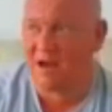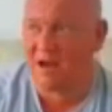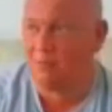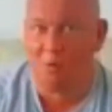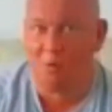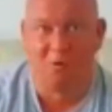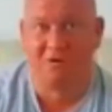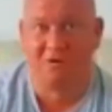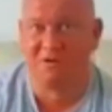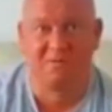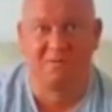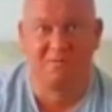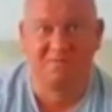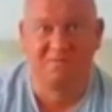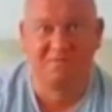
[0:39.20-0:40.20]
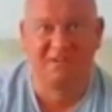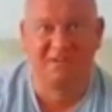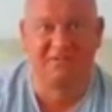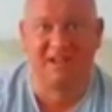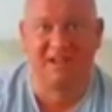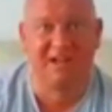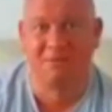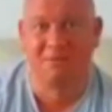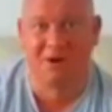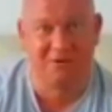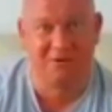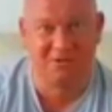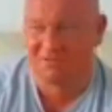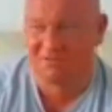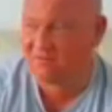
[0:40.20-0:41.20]
and walk 15
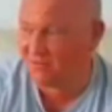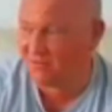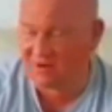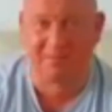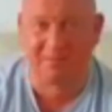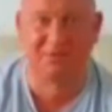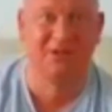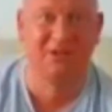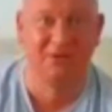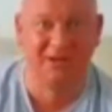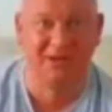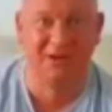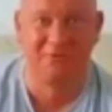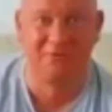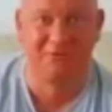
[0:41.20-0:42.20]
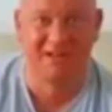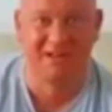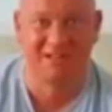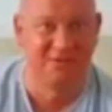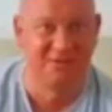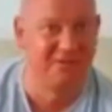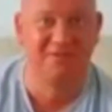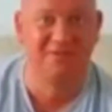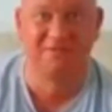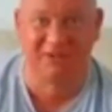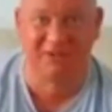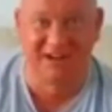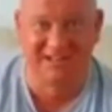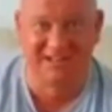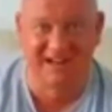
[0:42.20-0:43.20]
miles for absolutely no reason other than
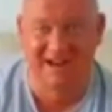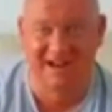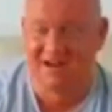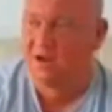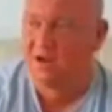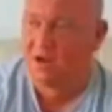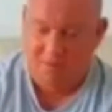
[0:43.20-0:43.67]
fresh air.